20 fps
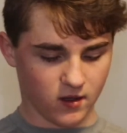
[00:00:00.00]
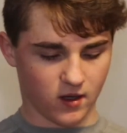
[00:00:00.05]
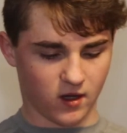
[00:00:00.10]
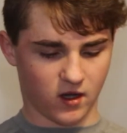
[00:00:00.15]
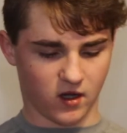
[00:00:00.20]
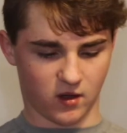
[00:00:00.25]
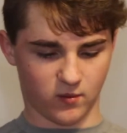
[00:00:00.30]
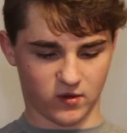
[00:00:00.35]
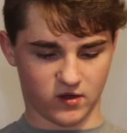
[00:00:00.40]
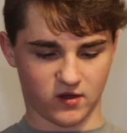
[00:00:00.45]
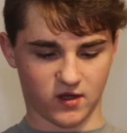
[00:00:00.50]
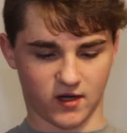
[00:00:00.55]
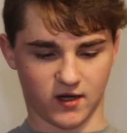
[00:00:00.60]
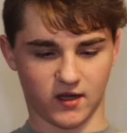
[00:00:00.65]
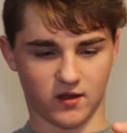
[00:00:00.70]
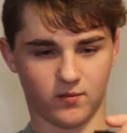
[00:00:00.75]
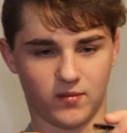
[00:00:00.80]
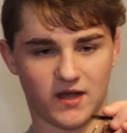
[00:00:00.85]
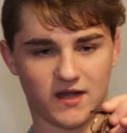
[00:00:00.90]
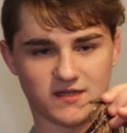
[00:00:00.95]
Um, it's got to
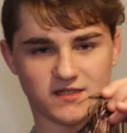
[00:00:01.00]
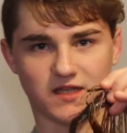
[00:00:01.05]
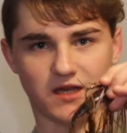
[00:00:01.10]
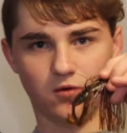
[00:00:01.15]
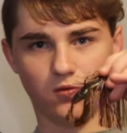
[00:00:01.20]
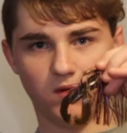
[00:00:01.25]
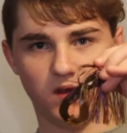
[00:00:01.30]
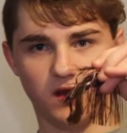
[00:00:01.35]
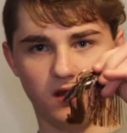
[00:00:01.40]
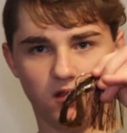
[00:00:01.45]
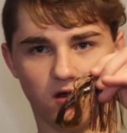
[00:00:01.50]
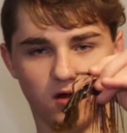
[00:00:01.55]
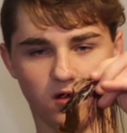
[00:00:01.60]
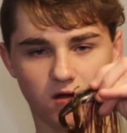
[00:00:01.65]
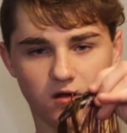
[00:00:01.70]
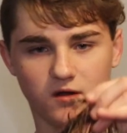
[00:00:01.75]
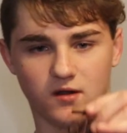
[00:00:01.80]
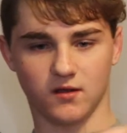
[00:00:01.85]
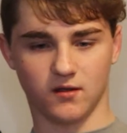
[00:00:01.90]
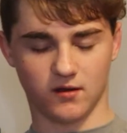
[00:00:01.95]
get past that weed
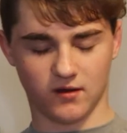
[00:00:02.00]
guard,